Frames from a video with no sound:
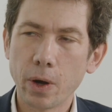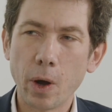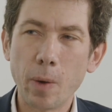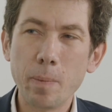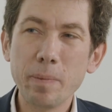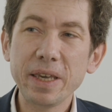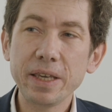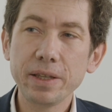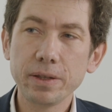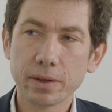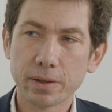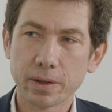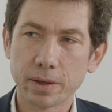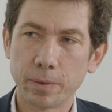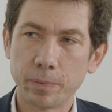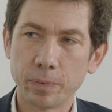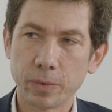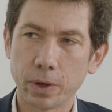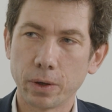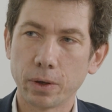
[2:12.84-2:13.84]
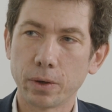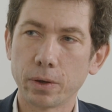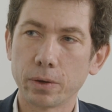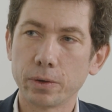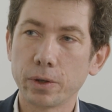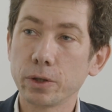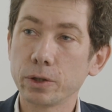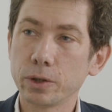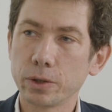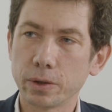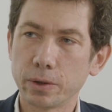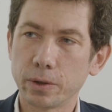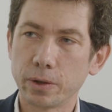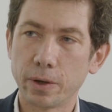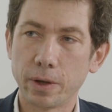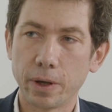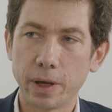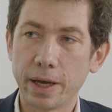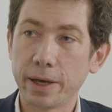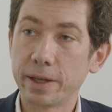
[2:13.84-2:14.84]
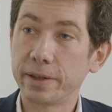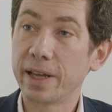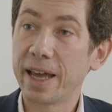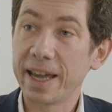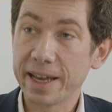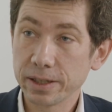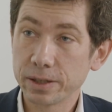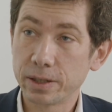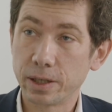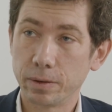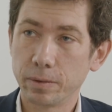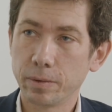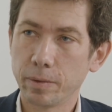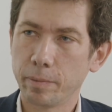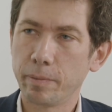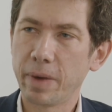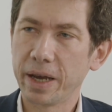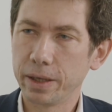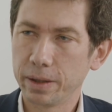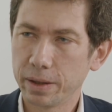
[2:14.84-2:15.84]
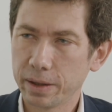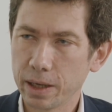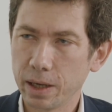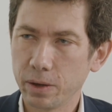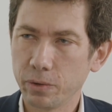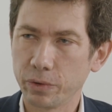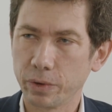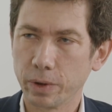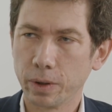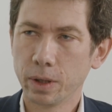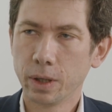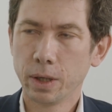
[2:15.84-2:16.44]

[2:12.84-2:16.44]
means, not an end by itself.